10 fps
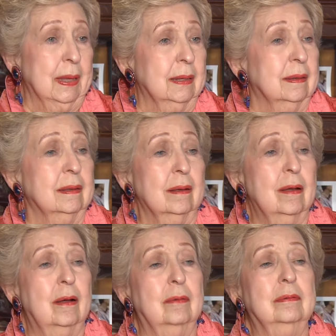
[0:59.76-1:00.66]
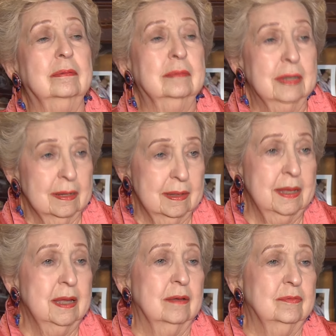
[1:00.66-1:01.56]
and oh,
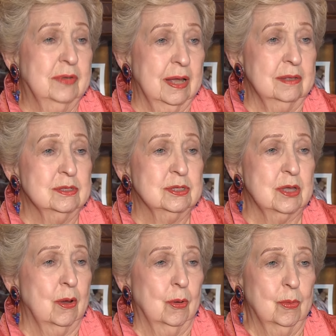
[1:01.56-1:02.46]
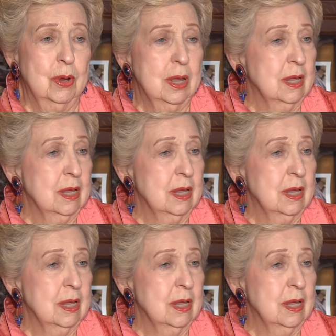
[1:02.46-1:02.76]
they have done so,